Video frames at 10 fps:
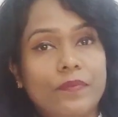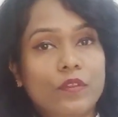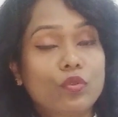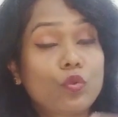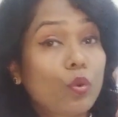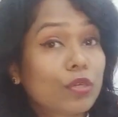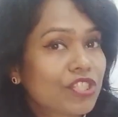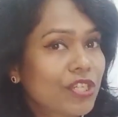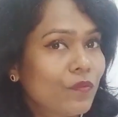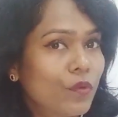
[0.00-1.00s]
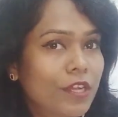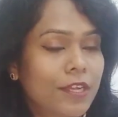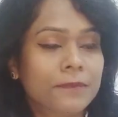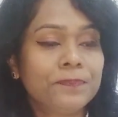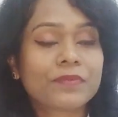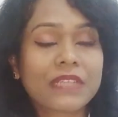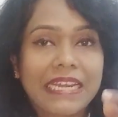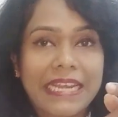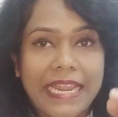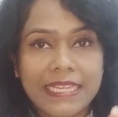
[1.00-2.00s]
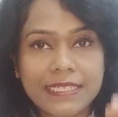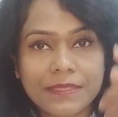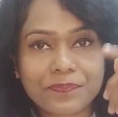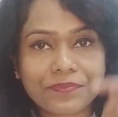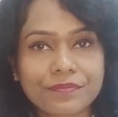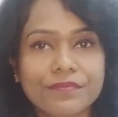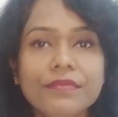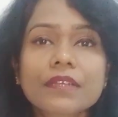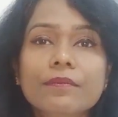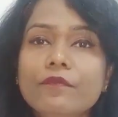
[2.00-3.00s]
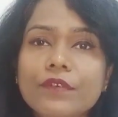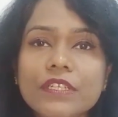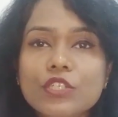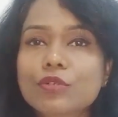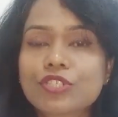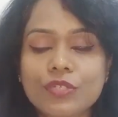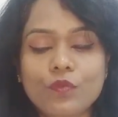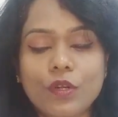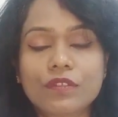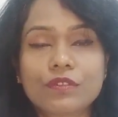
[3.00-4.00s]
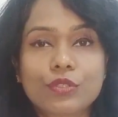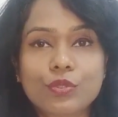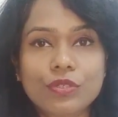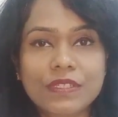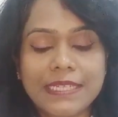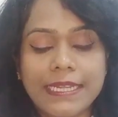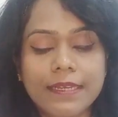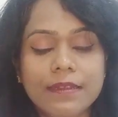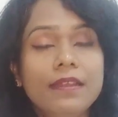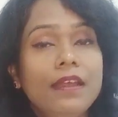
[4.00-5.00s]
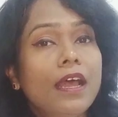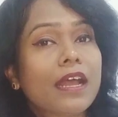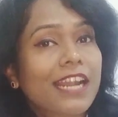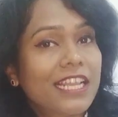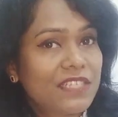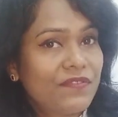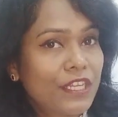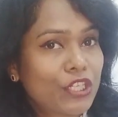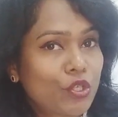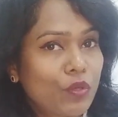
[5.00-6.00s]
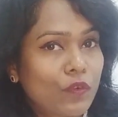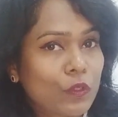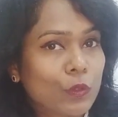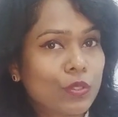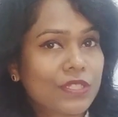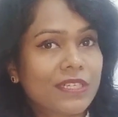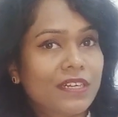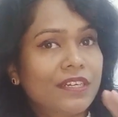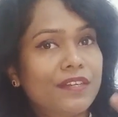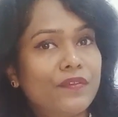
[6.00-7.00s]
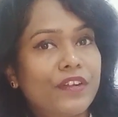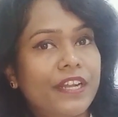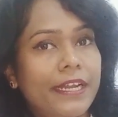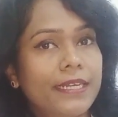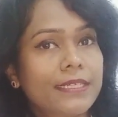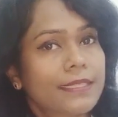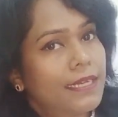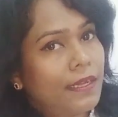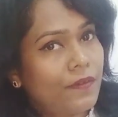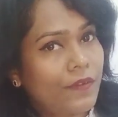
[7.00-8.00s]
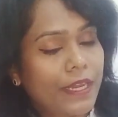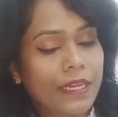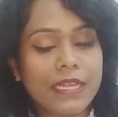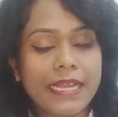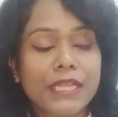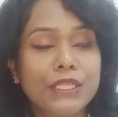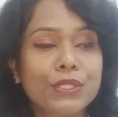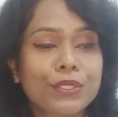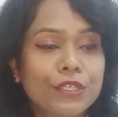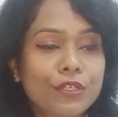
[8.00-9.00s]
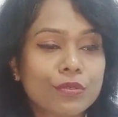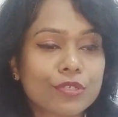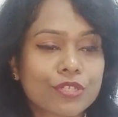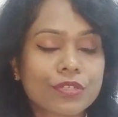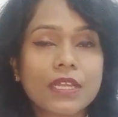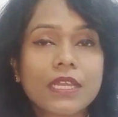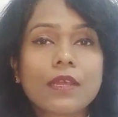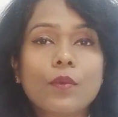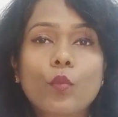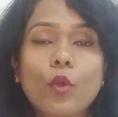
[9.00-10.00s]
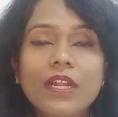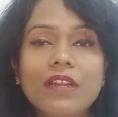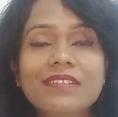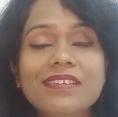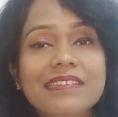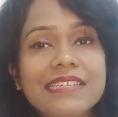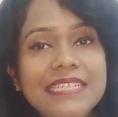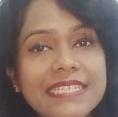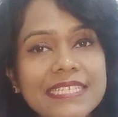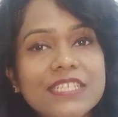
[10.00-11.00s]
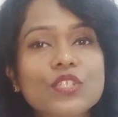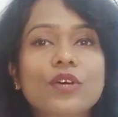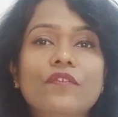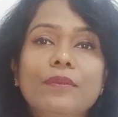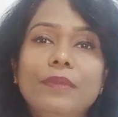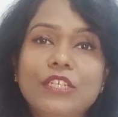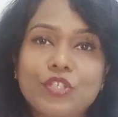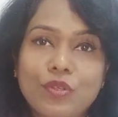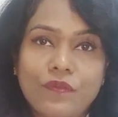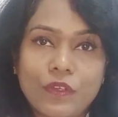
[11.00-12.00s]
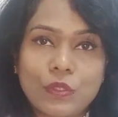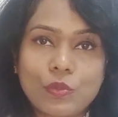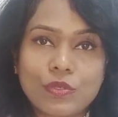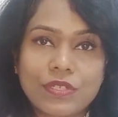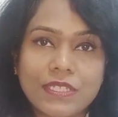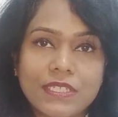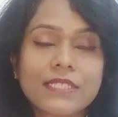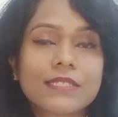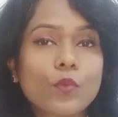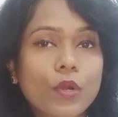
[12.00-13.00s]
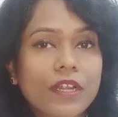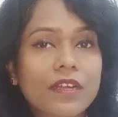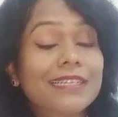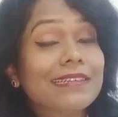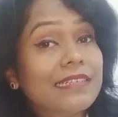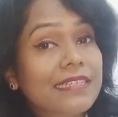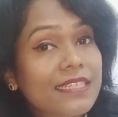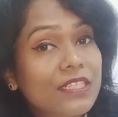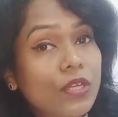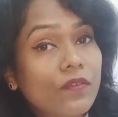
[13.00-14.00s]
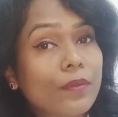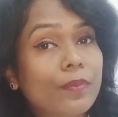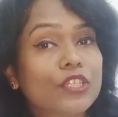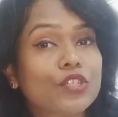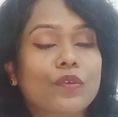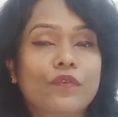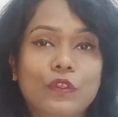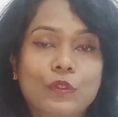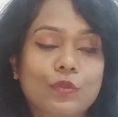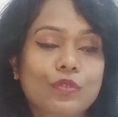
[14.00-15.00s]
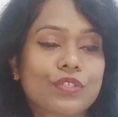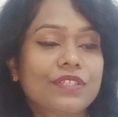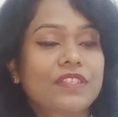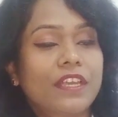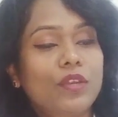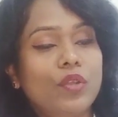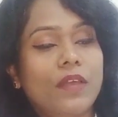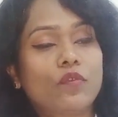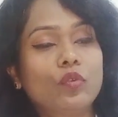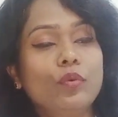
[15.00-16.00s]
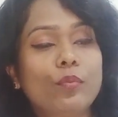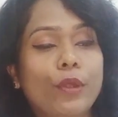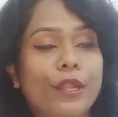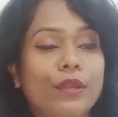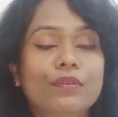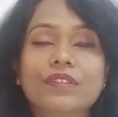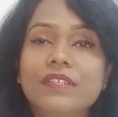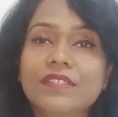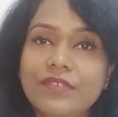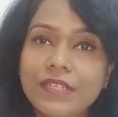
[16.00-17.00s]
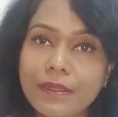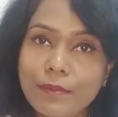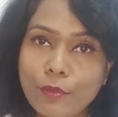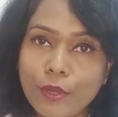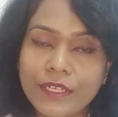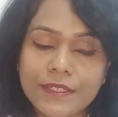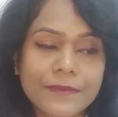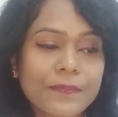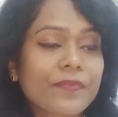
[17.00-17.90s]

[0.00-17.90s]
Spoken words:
So question would come next. First question, what is resource? Second, classification of resources under different heads. Fine. And the third question, what are the reasons of depletion of resources? What are the reasons of depletion of resources? Here you have to point out these 3 points.